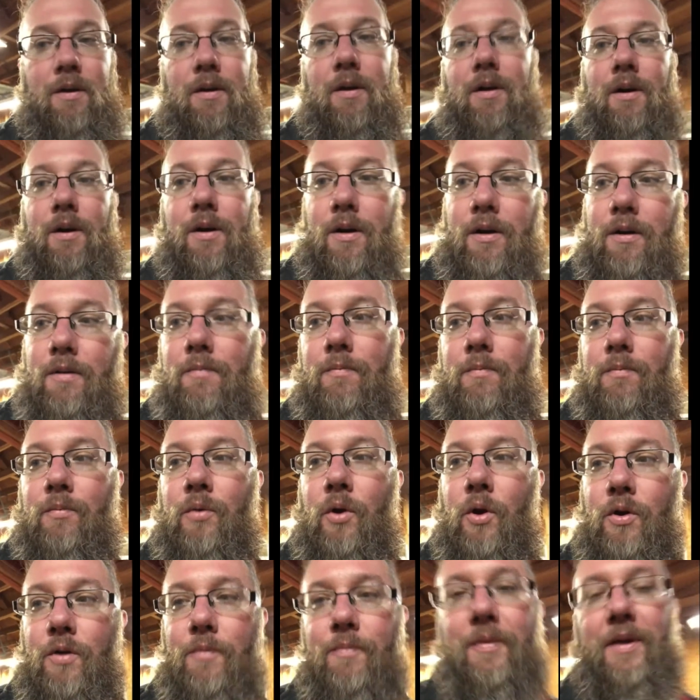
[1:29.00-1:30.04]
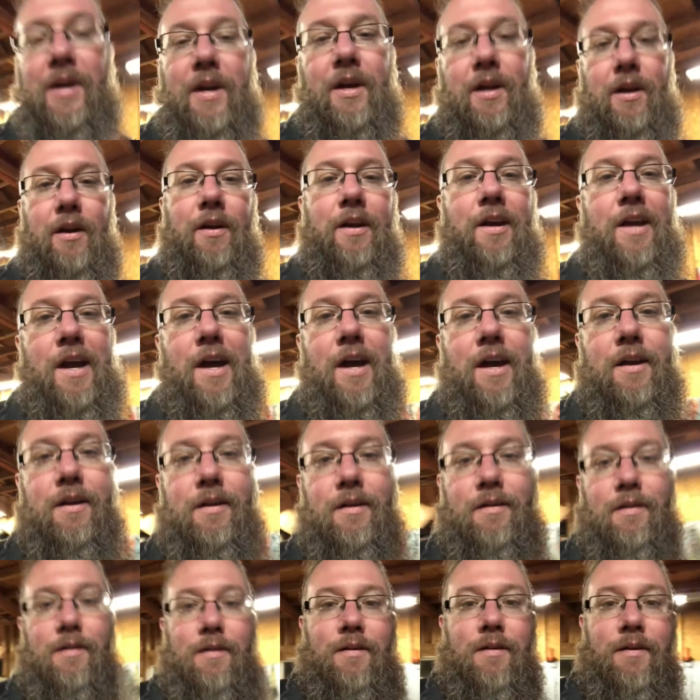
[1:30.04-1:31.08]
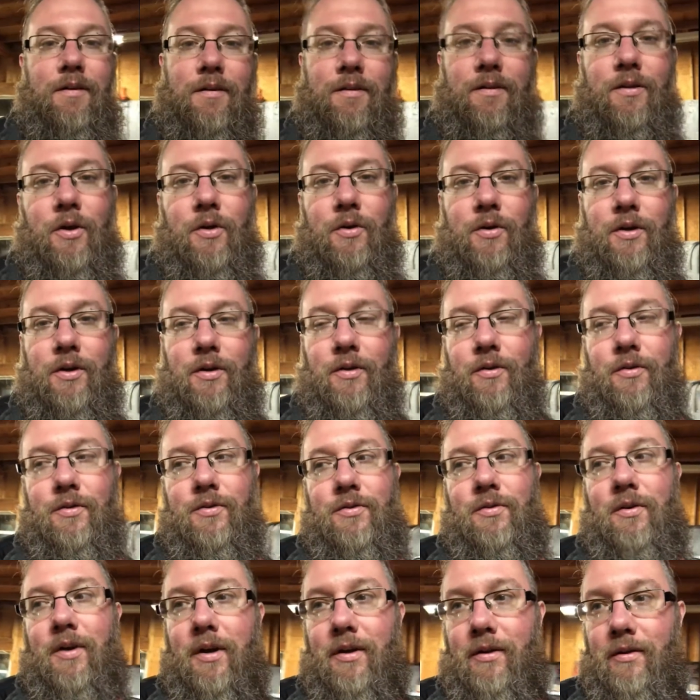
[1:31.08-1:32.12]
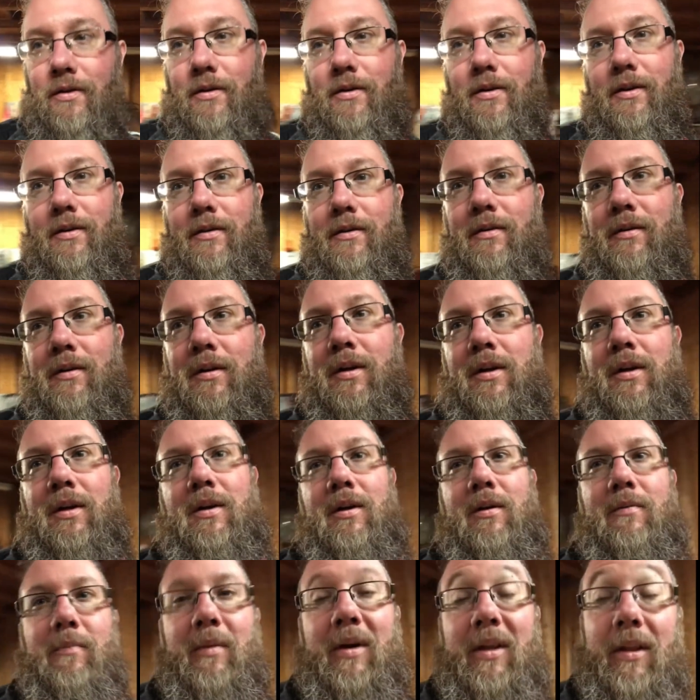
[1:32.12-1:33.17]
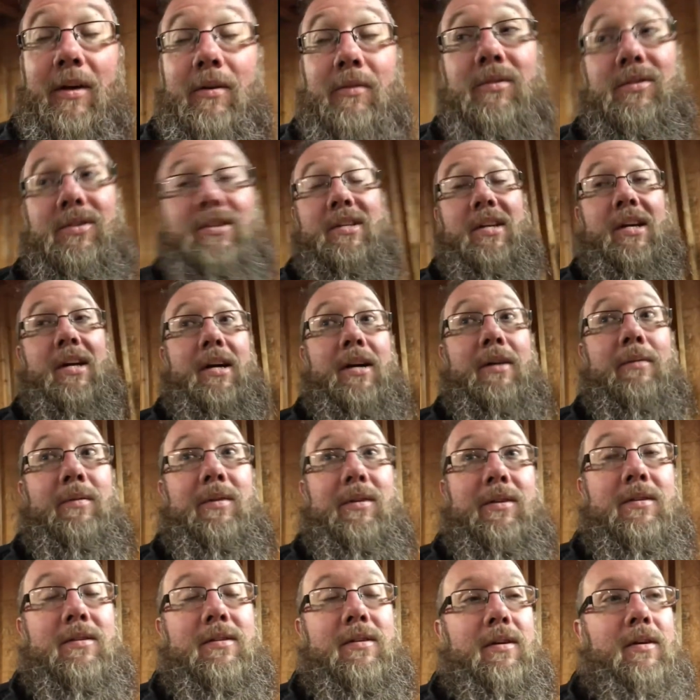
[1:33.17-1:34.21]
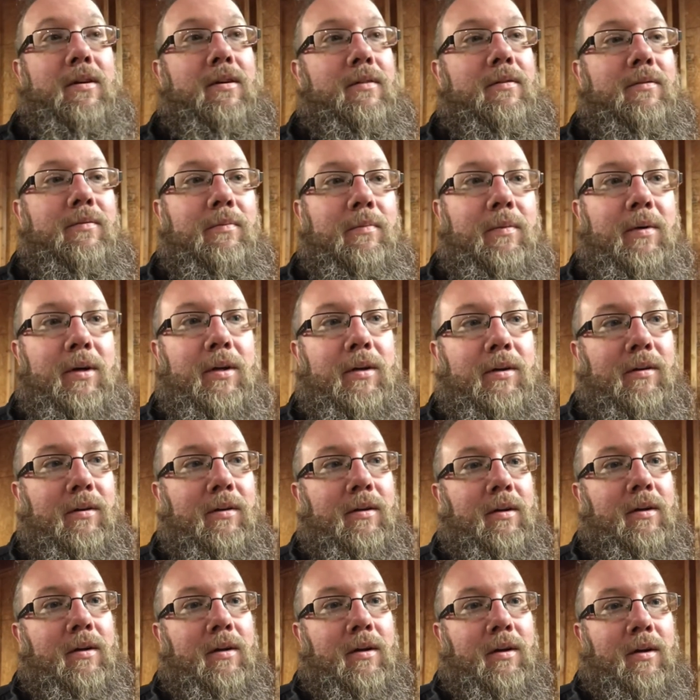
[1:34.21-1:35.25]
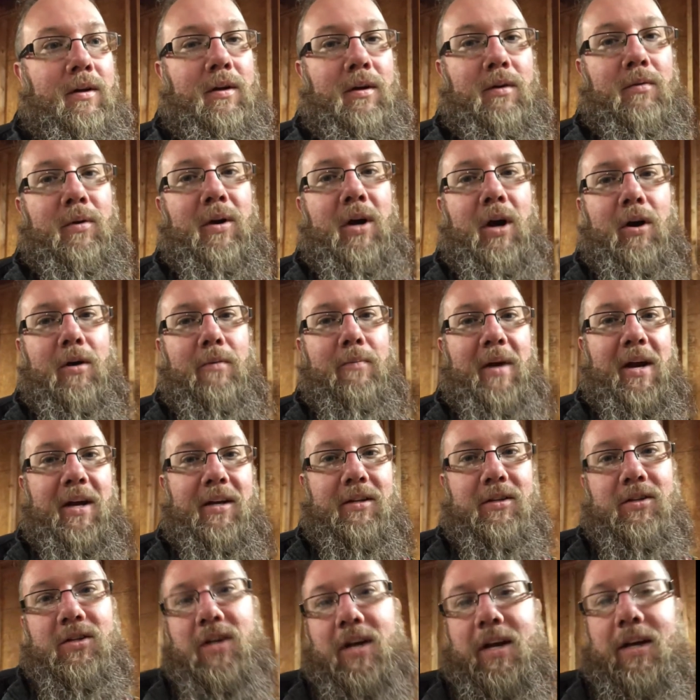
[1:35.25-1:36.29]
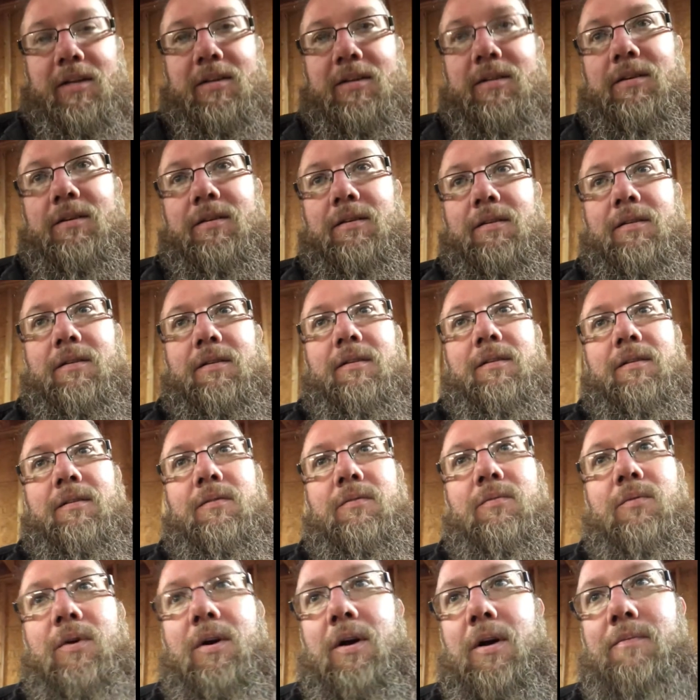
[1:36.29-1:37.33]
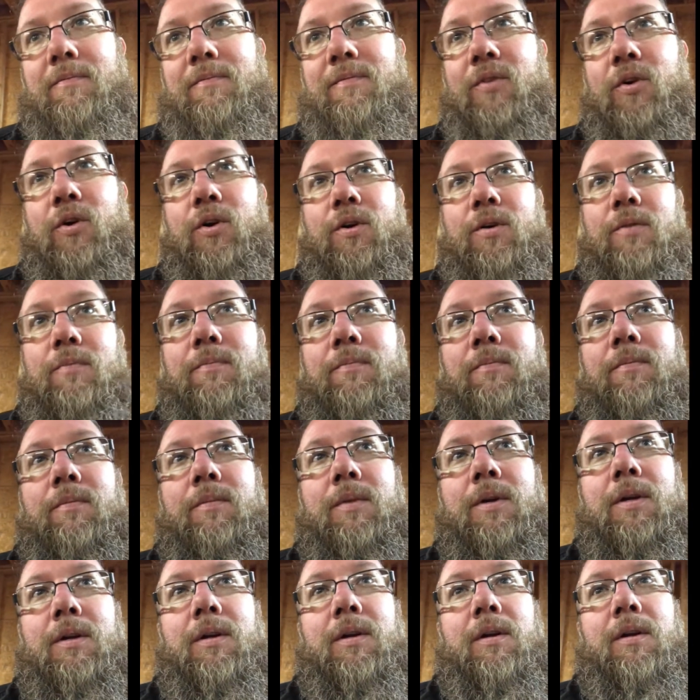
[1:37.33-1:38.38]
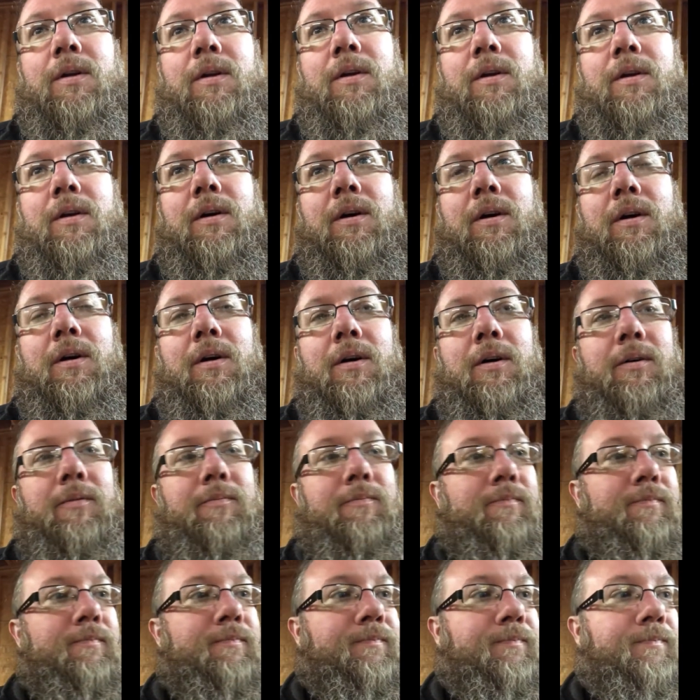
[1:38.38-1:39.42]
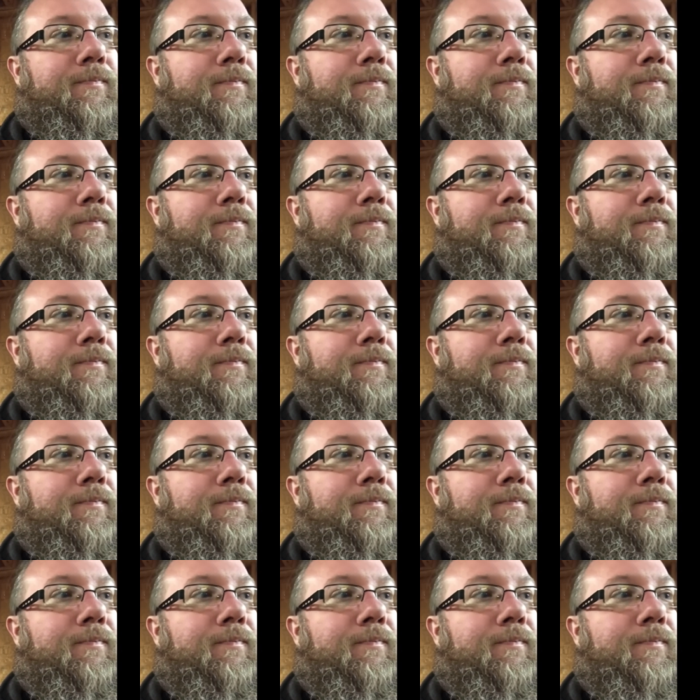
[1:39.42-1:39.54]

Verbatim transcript: um, rode up there and got it loaded on a trailer. And man, that was a time in itself. But we hauled it back to Jackson, where I'm from. Um,